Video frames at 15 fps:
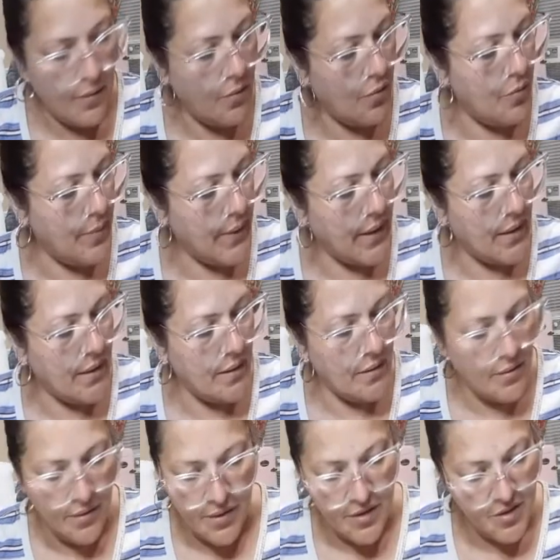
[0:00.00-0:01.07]
Oh my God,
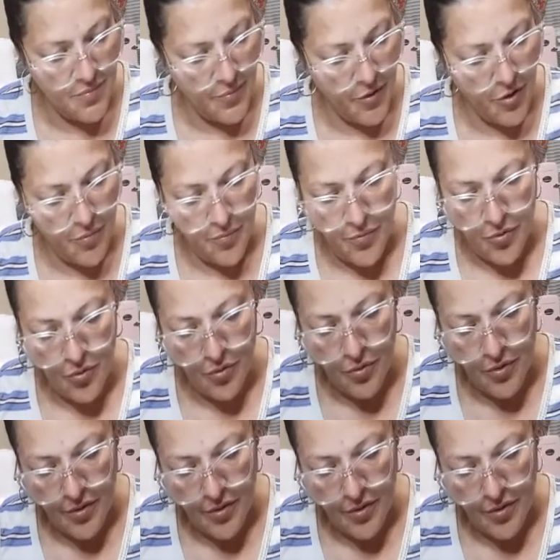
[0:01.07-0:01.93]
look at this purple.